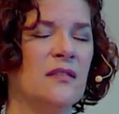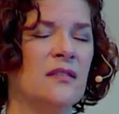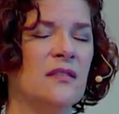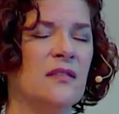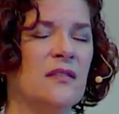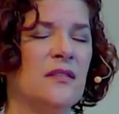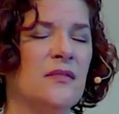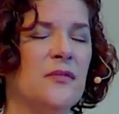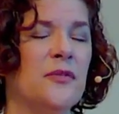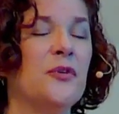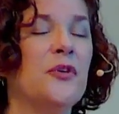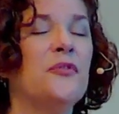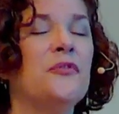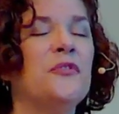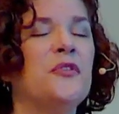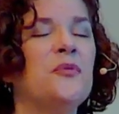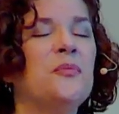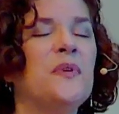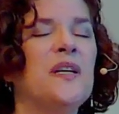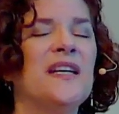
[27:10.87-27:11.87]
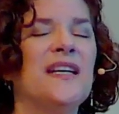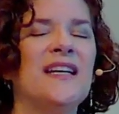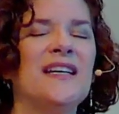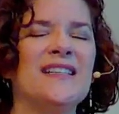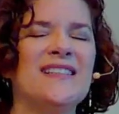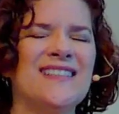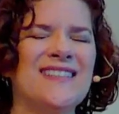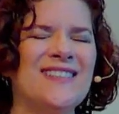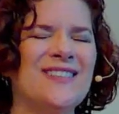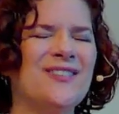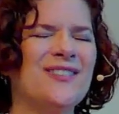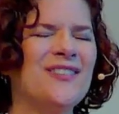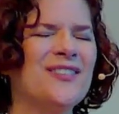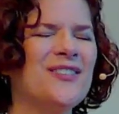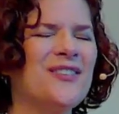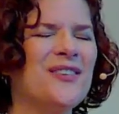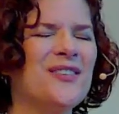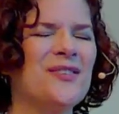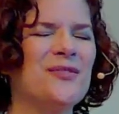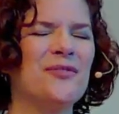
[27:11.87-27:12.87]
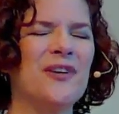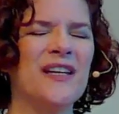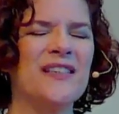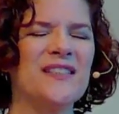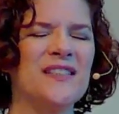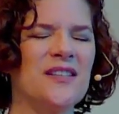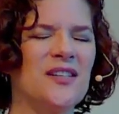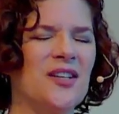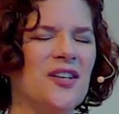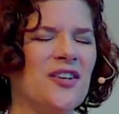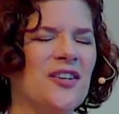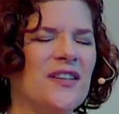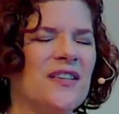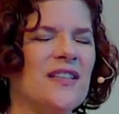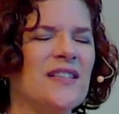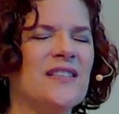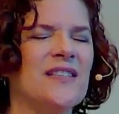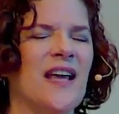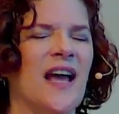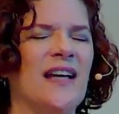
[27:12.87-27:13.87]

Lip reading: For a few minutes, we'll just rest here in the silence.